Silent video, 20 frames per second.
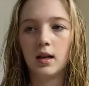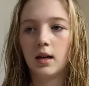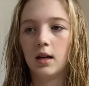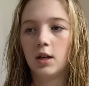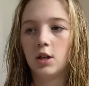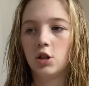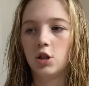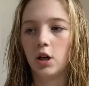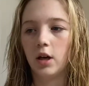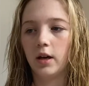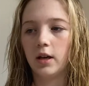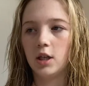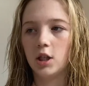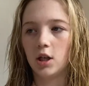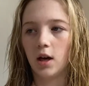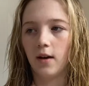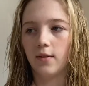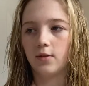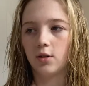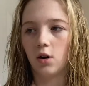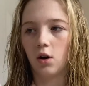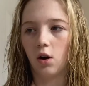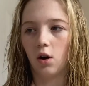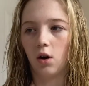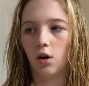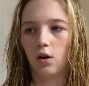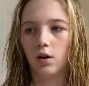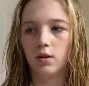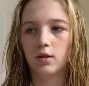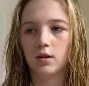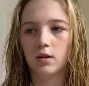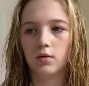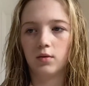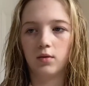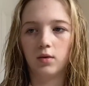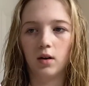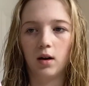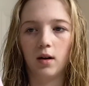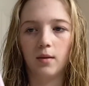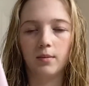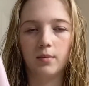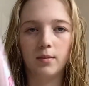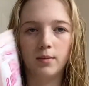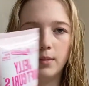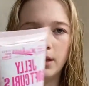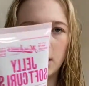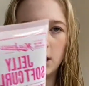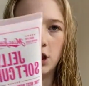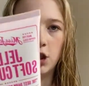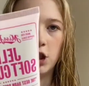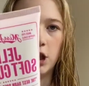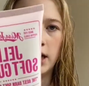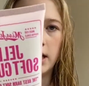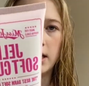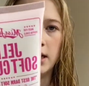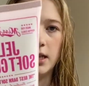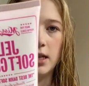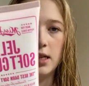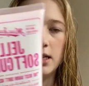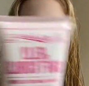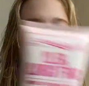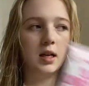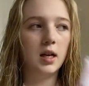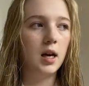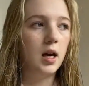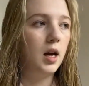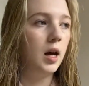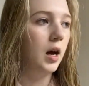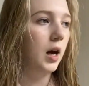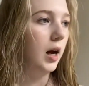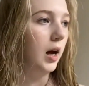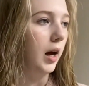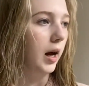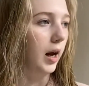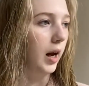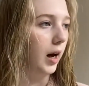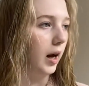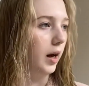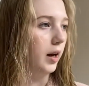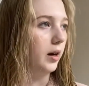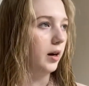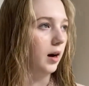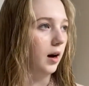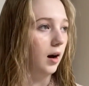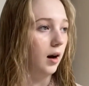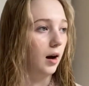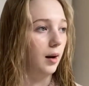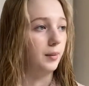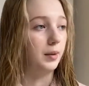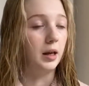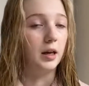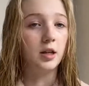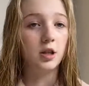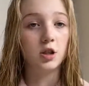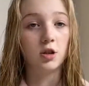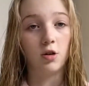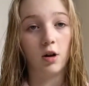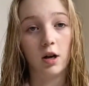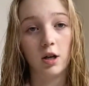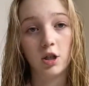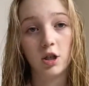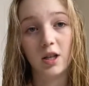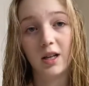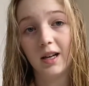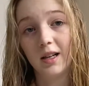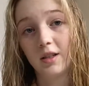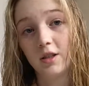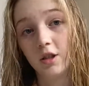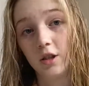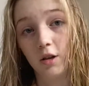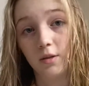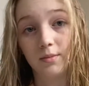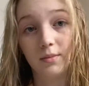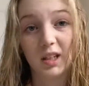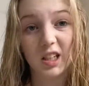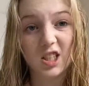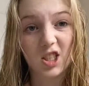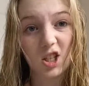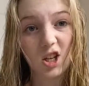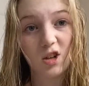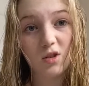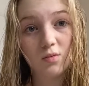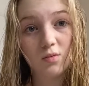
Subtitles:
Jelly Soft Curls from Miss Jessie's, and I'm gonna scrunch that, so let's go.